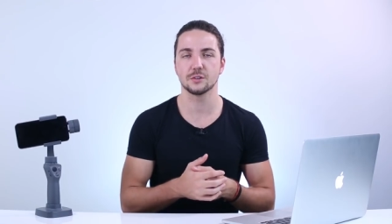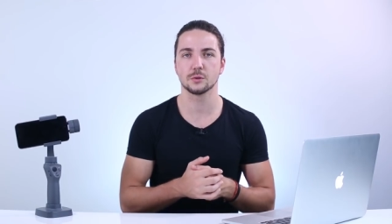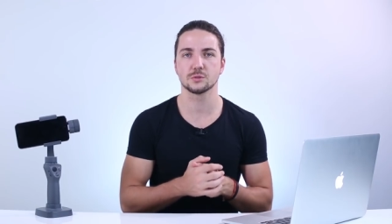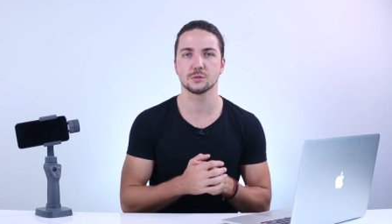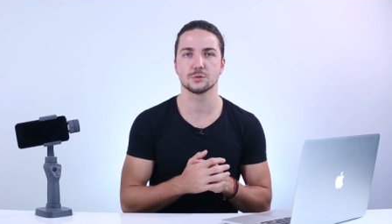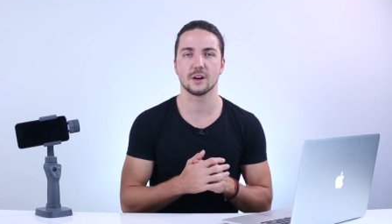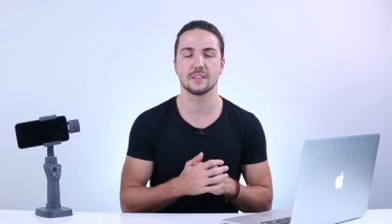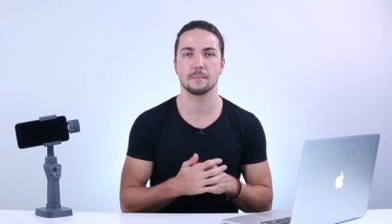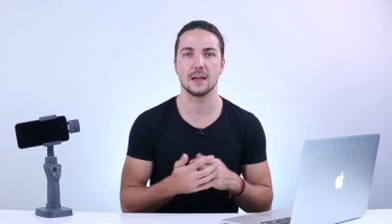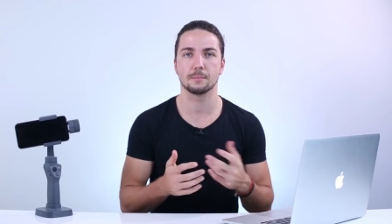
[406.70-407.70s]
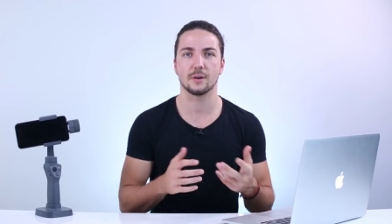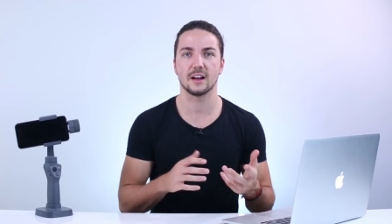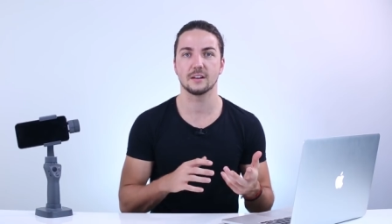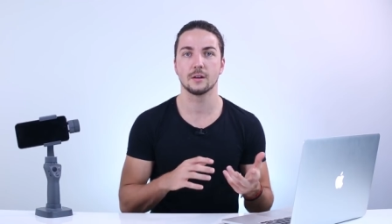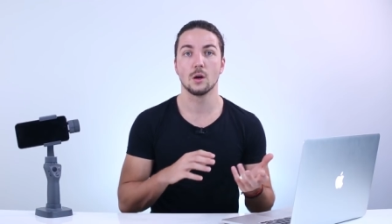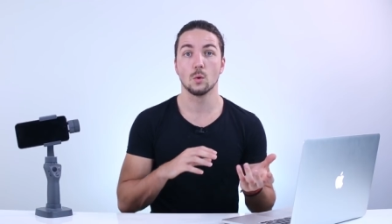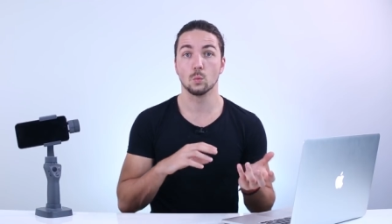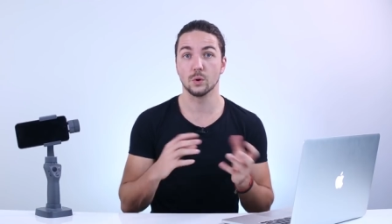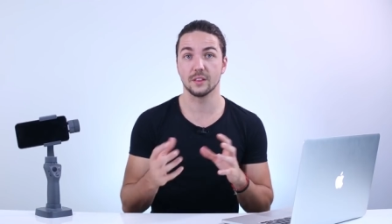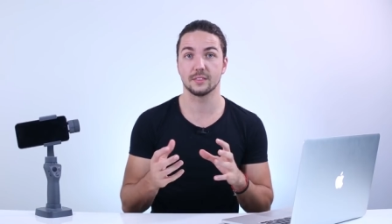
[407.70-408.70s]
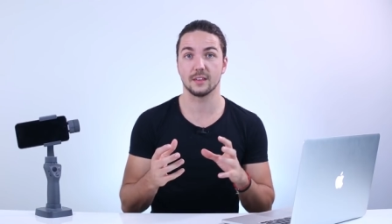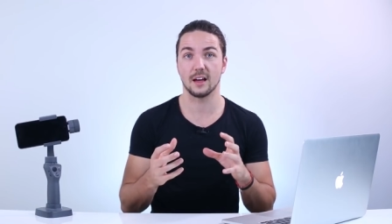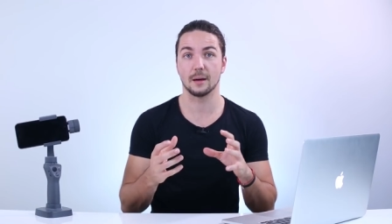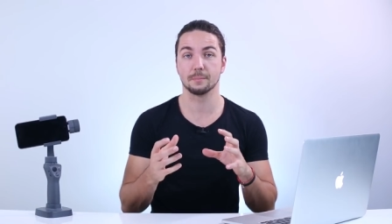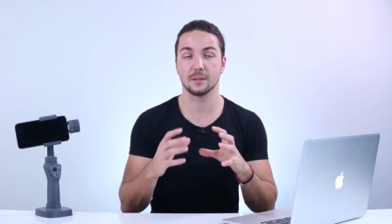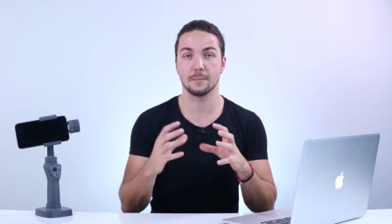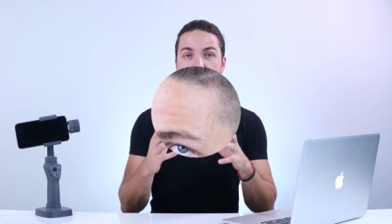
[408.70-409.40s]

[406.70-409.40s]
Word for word: you could also try the man braid with um, the